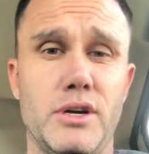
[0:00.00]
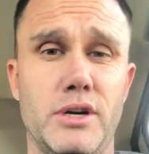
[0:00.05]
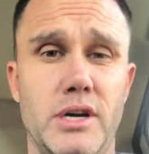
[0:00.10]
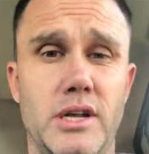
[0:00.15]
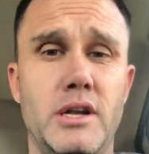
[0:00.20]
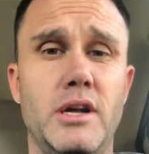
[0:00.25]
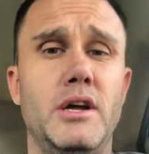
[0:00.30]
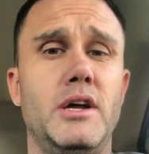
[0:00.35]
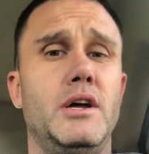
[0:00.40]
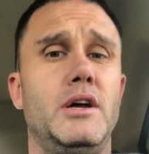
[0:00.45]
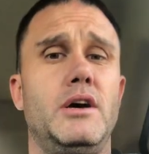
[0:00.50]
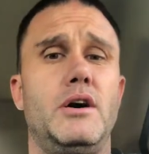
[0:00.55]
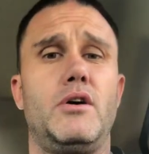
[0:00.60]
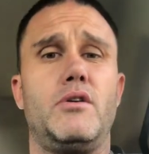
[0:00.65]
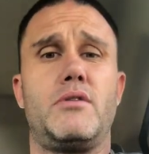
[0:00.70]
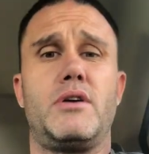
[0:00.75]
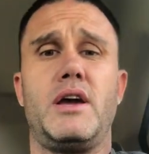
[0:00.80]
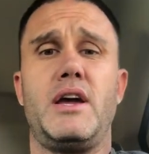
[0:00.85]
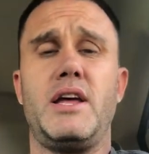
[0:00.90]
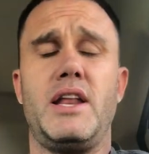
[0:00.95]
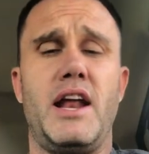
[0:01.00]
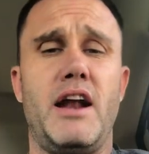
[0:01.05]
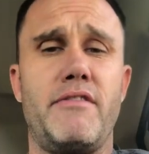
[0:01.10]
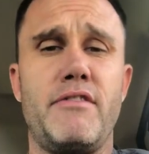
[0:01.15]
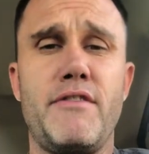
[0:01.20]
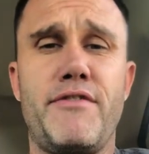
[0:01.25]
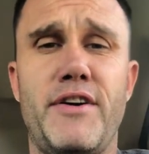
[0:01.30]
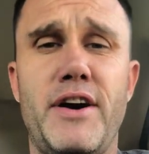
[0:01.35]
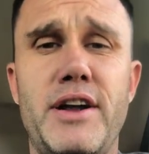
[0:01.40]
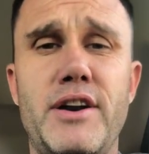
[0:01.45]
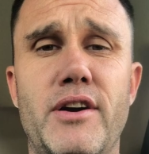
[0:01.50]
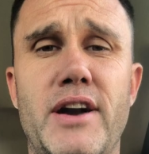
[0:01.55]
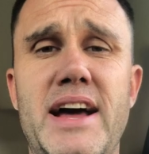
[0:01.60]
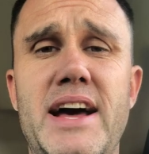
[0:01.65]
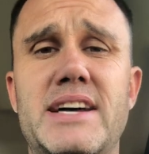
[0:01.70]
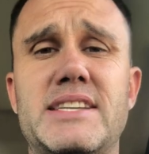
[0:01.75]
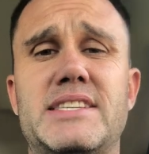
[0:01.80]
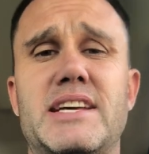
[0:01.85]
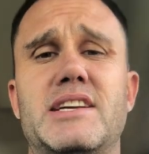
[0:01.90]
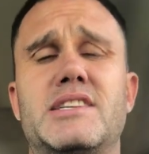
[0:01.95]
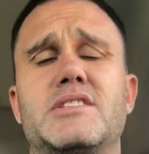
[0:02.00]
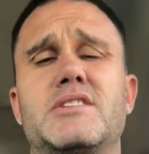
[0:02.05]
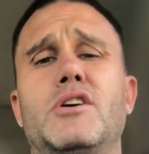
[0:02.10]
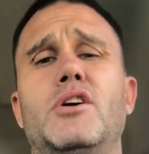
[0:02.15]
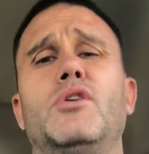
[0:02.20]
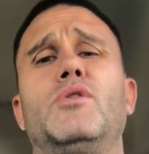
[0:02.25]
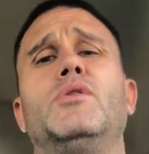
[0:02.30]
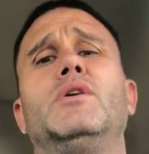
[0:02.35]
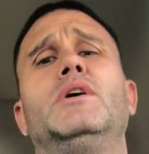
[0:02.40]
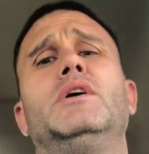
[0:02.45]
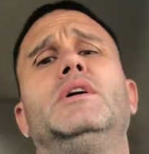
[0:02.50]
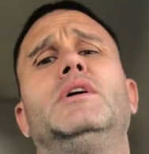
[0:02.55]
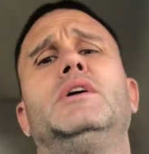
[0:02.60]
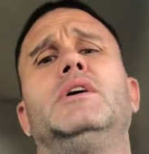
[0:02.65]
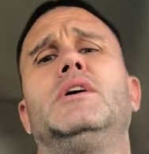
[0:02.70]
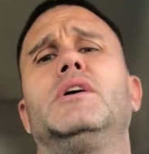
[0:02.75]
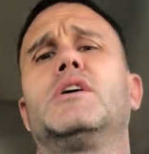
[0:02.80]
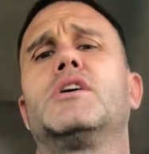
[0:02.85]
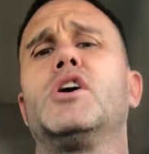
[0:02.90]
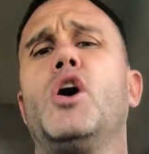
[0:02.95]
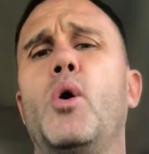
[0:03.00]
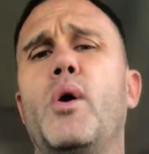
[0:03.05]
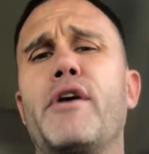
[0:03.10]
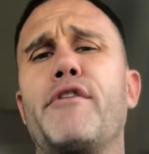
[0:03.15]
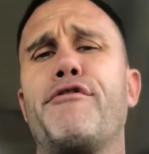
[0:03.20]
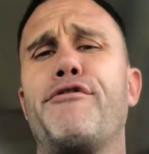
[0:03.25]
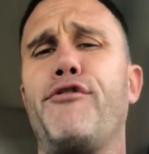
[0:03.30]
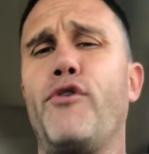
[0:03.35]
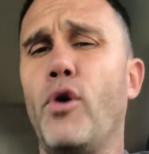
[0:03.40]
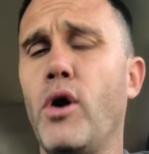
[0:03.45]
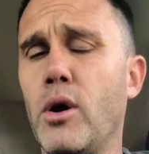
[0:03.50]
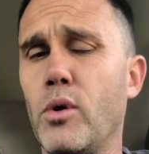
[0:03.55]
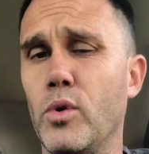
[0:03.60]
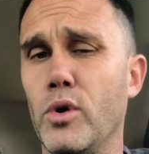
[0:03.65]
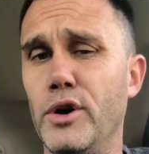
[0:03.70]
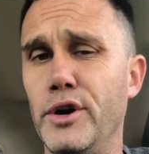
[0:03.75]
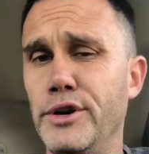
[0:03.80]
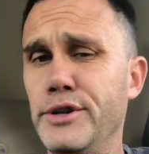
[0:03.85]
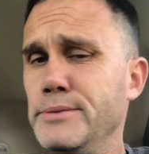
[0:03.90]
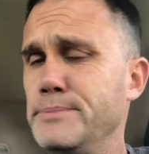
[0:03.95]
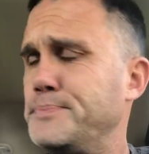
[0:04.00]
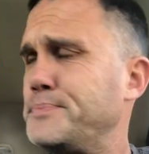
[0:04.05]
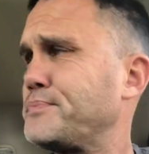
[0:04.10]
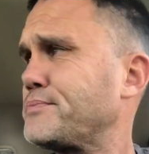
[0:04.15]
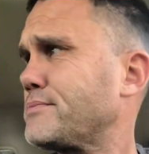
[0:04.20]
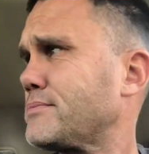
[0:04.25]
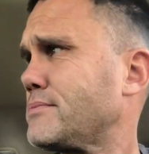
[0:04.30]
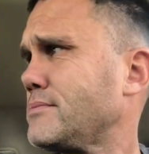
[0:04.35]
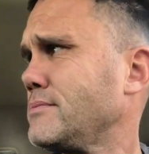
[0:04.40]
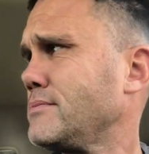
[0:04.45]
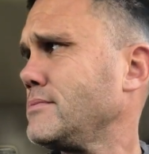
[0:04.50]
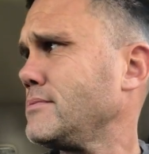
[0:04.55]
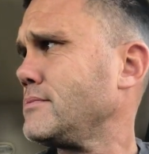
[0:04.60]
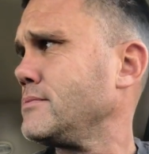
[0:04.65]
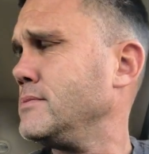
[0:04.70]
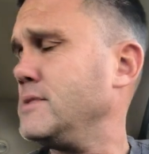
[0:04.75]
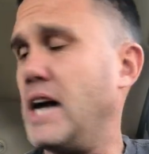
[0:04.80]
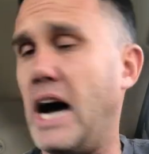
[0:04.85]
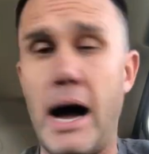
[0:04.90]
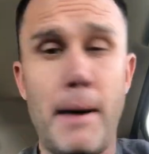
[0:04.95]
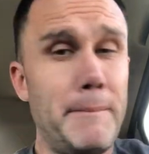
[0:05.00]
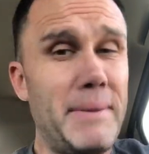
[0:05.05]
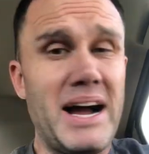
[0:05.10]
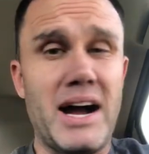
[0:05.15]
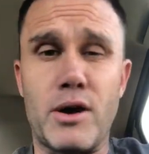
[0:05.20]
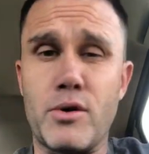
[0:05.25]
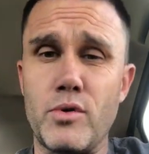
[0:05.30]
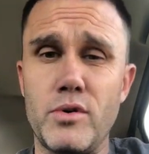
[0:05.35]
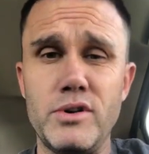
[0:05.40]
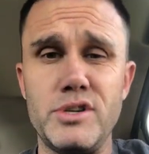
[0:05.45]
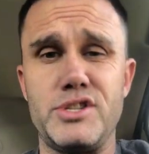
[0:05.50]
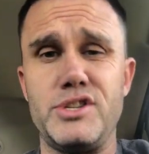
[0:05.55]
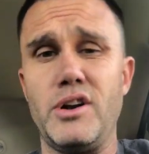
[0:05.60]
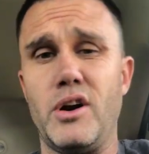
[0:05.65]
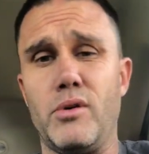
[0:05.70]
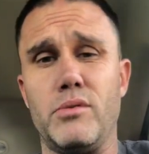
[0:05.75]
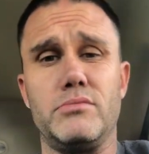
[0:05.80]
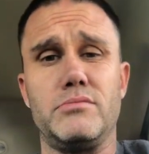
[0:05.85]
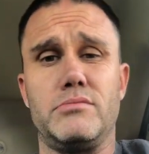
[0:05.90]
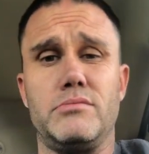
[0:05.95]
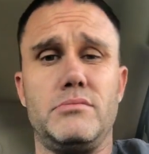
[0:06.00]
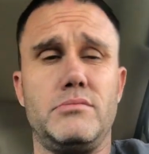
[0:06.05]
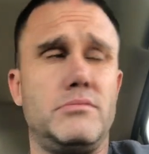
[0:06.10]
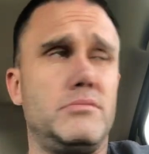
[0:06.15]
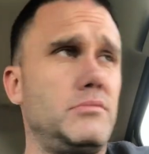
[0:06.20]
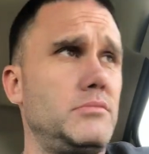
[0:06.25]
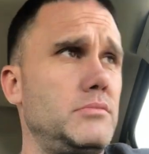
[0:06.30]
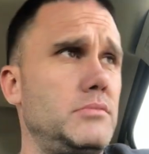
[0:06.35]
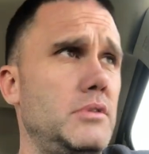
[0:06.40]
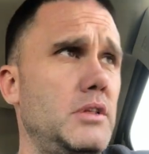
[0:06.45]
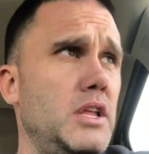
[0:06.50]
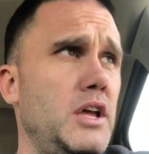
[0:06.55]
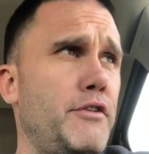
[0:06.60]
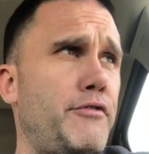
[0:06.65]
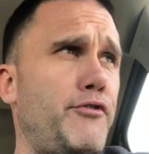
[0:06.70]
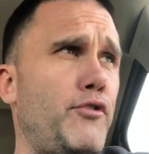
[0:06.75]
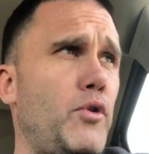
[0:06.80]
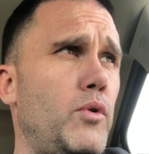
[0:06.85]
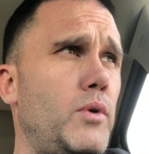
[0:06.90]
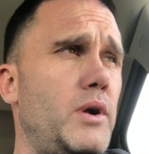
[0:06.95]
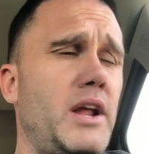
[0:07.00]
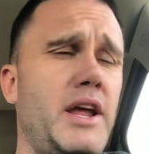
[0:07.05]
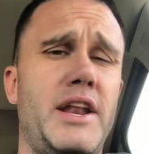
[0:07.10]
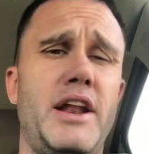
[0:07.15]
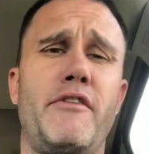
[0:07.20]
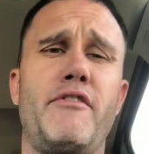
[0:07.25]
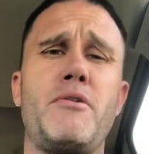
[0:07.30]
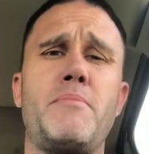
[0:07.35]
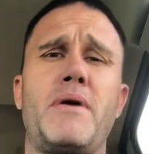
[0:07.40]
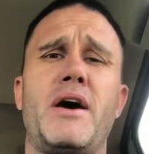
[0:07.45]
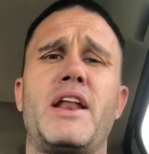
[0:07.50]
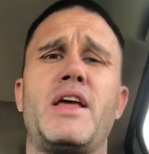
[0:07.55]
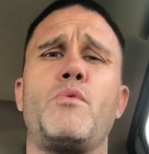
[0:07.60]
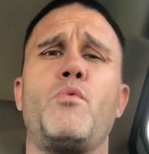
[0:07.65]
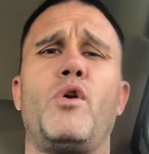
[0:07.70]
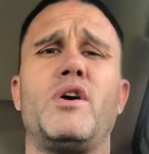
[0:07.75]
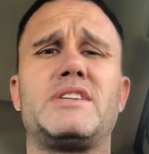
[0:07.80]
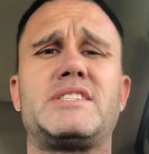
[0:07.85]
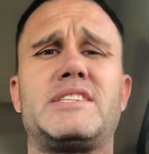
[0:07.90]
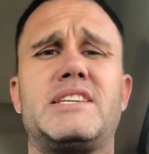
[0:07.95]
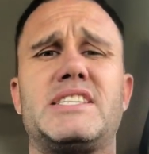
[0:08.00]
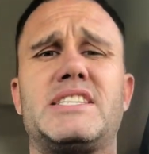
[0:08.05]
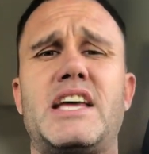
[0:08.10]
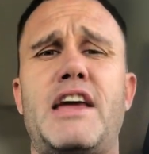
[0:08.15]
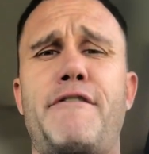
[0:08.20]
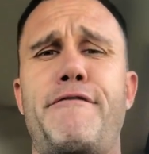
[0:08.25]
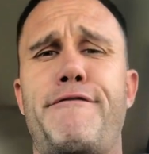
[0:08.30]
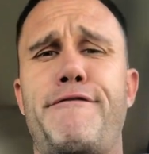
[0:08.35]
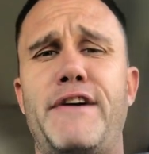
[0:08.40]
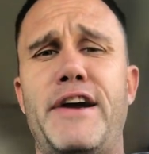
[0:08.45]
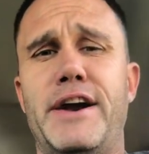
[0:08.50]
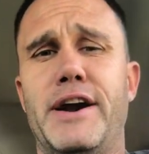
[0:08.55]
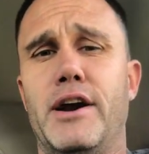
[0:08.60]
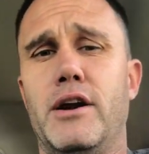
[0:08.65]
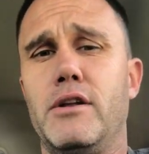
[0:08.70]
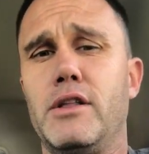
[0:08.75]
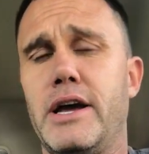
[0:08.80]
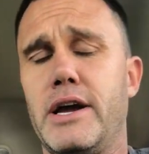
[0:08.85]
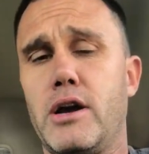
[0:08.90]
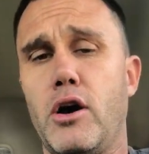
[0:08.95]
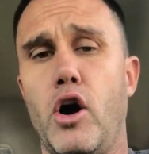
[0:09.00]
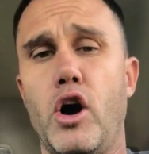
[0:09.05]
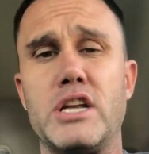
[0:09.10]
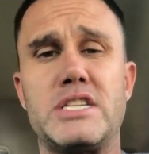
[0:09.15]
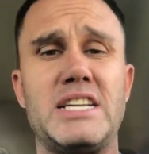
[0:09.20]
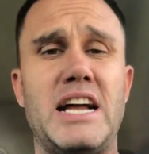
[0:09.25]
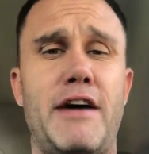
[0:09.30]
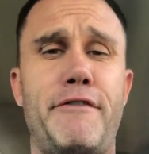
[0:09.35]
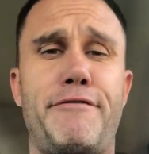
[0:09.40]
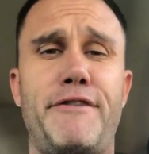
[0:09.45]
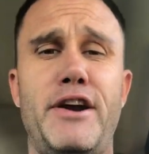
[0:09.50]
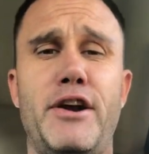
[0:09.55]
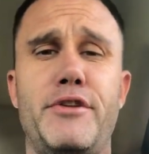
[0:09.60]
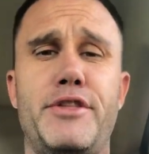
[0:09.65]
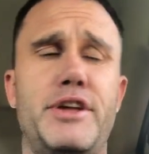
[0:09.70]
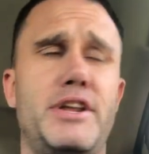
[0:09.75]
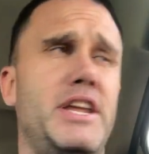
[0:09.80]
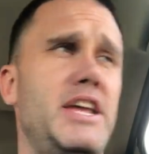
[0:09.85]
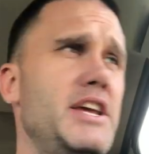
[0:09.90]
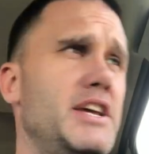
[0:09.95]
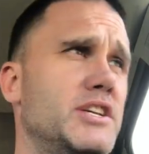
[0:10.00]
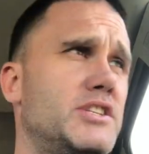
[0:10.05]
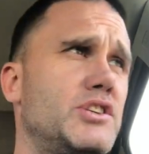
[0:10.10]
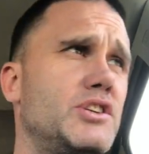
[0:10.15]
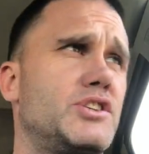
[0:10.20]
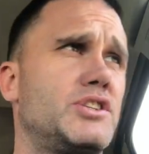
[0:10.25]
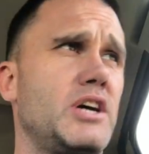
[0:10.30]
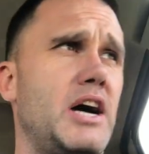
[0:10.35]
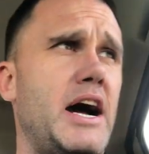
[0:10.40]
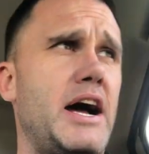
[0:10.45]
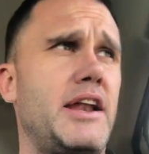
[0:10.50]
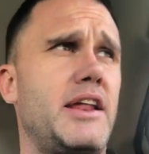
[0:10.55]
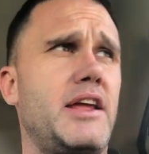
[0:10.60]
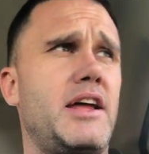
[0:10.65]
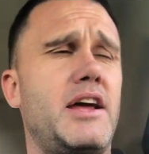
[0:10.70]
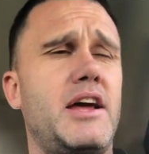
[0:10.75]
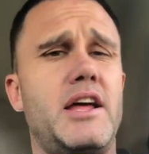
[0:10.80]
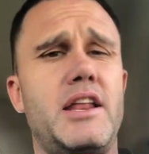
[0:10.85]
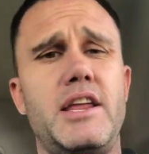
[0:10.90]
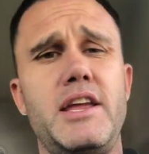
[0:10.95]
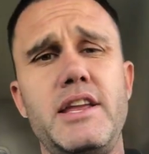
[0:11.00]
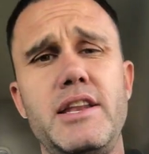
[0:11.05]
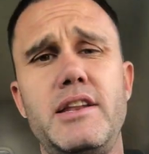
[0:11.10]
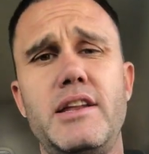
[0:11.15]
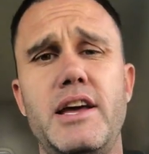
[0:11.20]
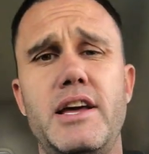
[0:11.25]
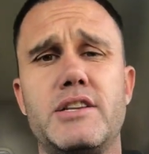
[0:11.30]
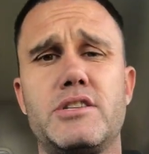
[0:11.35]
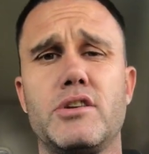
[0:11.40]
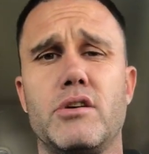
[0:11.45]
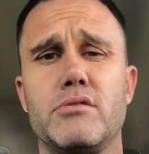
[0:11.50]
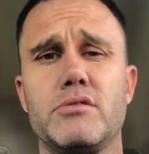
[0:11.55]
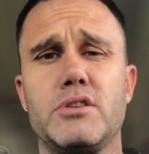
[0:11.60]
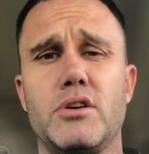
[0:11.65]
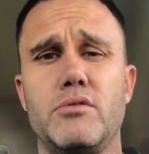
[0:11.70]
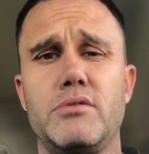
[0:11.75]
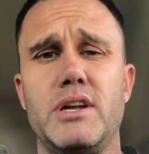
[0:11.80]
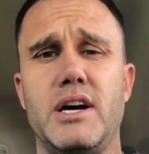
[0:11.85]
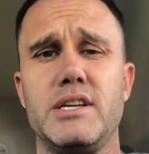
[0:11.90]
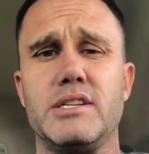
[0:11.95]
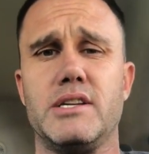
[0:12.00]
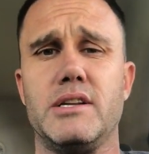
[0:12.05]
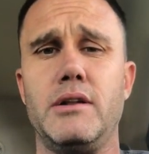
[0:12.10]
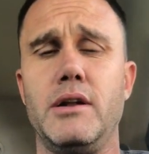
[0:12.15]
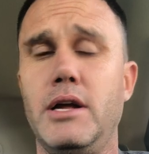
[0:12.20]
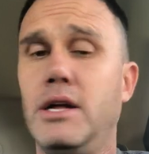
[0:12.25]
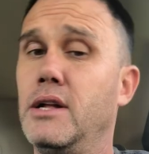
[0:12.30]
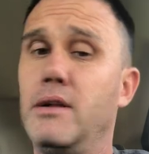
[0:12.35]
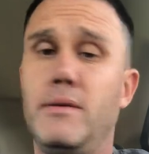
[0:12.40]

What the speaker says: good. Okay, and every fighter has that. So going forward, not backwards, you don't live forward. And everybody wants to say fair. Like, oh, it's not fair that he gets a shot and so-and-so doesn't.